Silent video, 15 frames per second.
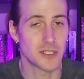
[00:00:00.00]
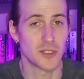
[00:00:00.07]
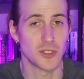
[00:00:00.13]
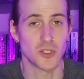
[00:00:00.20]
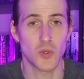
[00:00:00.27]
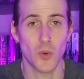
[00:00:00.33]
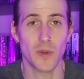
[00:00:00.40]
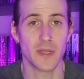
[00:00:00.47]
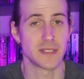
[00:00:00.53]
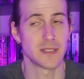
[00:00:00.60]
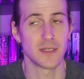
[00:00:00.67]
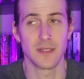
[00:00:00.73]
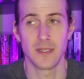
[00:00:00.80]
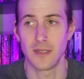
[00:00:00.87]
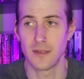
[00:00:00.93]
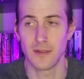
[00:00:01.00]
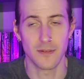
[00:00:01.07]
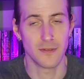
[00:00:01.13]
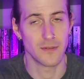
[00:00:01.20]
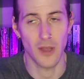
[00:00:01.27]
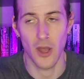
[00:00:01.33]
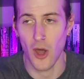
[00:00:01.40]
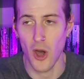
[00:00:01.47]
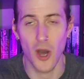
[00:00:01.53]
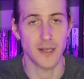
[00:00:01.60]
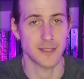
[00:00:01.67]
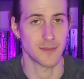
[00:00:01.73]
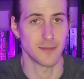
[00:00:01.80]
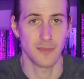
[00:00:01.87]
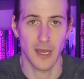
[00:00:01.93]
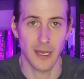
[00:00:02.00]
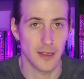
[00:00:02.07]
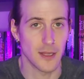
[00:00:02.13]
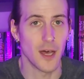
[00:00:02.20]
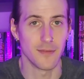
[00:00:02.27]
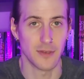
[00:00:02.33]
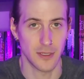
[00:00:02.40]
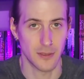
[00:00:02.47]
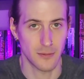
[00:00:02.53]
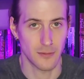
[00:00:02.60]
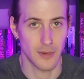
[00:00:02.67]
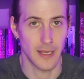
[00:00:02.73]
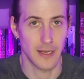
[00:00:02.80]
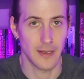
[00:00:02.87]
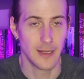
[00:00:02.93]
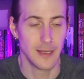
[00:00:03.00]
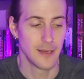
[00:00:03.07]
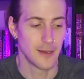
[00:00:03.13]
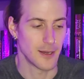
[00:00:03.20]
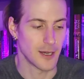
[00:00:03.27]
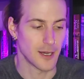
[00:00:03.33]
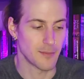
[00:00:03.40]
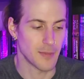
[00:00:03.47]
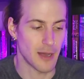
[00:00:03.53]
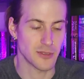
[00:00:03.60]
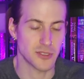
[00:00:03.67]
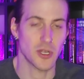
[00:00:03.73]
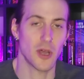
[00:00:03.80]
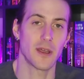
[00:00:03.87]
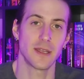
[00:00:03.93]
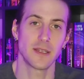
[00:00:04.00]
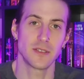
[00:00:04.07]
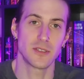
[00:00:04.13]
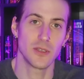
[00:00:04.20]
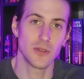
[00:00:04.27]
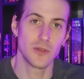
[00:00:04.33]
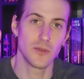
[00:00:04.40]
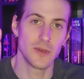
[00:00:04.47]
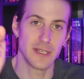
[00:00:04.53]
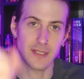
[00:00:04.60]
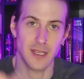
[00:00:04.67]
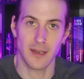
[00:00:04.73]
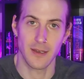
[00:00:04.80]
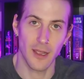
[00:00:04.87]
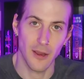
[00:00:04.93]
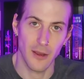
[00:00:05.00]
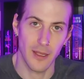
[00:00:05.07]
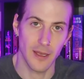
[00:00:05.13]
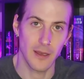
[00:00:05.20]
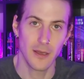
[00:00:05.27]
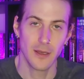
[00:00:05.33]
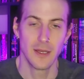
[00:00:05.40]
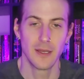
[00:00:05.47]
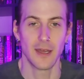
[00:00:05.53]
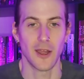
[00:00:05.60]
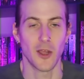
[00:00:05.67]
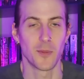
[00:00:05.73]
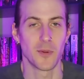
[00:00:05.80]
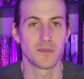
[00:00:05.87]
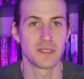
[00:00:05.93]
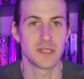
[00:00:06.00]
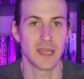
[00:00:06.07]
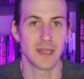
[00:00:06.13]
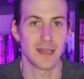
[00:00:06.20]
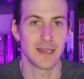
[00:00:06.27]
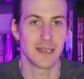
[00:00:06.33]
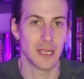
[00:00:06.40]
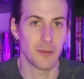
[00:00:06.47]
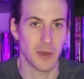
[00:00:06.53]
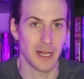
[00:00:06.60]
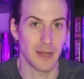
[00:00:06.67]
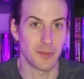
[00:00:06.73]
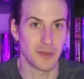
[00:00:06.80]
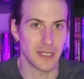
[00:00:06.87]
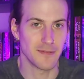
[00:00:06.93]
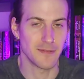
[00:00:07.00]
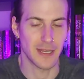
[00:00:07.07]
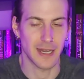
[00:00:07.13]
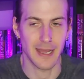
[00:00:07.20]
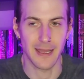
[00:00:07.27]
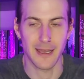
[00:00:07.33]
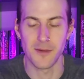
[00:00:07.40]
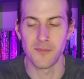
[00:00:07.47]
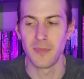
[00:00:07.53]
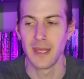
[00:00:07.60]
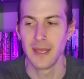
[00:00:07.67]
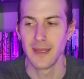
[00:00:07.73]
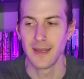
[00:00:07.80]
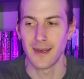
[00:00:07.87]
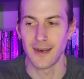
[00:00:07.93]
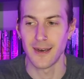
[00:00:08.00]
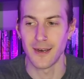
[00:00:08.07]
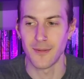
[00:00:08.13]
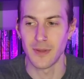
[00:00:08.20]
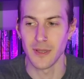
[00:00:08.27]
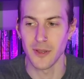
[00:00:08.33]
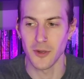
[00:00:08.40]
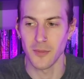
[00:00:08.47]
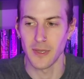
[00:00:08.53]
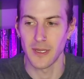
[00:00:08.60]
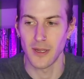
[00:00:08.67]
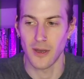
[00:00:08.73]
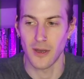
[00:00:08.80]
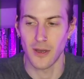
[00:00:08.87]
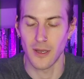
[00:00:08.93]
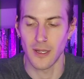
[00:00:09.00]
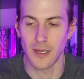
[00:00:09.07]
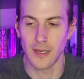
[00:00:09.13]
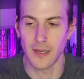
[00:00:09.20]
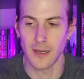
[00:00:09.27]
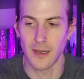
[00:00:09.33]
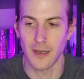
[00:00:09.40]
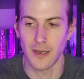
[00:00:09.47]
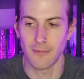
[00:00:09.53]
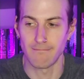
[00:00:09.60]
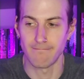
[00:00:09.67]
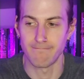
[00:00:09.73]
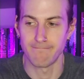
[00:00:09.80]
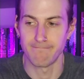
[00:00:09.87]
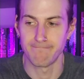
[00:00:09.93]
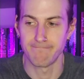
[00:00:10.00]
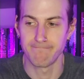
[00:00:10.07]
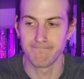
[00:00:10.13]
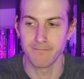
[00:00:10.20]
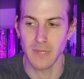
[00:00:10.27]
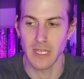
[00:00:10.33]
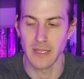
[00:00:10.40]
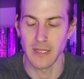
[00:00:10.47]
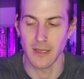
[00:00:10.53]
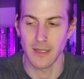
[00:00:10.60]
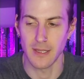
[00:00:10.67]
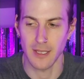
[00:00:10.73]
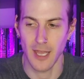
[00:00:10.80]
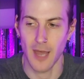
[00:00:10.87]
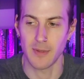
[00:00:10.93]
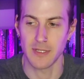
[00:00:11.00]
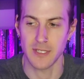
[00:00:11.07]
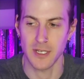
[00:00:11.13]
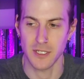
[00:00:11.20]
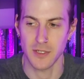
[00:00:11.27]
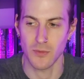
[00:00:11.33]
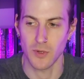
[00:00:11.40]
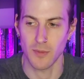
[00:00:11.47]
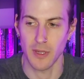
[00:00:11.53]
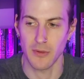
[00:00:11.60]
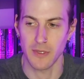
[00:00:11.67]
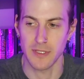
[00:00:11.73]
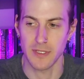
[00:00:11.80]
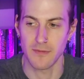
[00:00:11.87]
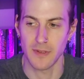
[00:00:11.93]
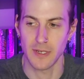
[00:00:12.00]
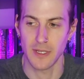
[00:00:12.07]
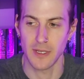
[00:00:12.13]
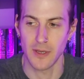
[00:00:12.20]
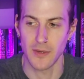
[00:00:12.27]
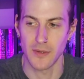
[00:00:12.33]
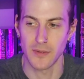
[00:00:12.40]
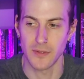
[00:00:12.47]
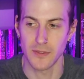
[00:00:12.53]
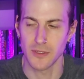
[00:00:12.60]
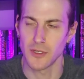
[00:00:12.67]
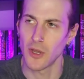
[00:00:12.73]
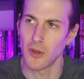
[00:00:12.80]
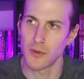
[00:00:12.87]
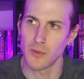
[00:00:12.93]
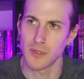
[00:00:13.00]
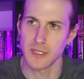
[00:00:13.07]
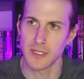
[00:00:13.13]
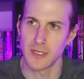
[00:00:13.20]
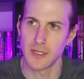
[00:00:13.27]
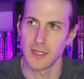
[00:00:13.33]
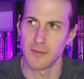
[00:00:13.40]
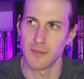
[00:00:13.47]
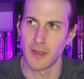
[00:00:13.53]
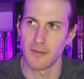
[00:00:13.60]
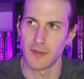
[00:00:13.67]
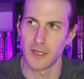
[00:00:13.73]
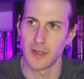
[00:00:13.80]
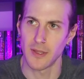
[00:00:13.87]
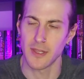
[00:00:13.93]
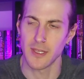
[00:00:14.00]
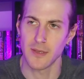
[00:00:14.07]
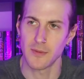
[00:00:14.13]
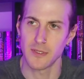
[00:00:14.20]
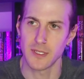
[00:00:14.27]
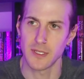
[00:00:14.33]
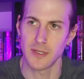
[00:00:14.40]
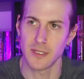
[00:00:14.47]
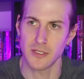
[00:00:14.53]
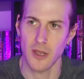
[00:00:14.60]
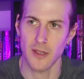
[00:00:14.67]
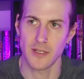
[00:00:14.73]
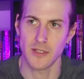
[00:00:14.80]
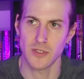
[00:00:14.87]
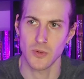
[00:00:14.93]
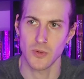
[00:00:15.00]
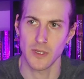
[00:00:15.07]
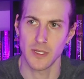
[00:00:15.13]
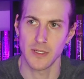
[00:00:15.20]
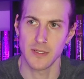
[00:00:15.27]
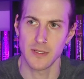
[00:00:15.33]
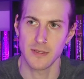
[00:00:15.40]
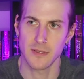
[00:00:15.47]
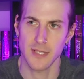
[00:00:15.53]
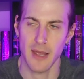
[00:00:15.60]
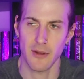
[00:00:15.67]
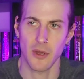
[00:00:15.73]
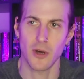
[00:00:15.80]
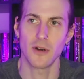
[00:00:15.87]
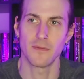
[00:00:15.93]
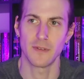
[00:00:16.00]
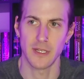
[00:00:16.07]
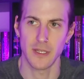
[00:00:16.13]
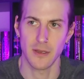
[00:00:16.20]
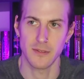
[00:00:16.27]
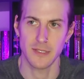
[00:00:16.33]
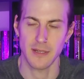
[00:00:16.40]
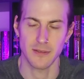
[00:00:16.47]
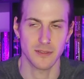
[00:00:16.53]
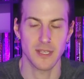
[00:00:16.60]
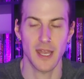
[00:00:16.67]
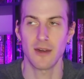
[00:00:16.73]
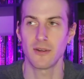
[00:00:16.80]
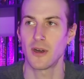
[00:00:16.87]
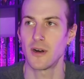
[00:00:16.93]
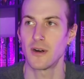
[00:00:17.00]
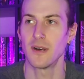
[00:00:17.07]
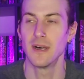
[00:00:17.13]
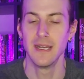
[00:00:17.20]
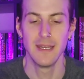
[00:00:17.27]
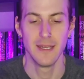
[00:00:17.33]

The story is awesome. I love it, right? I was talking to Iskandaria. I hope I'm saying that name right. I believe that I am. A little bit on in the comment section of one of my recent videos. No, it wasn't in my video. I think it was in the Talking Story Town Hall video. Town Hall.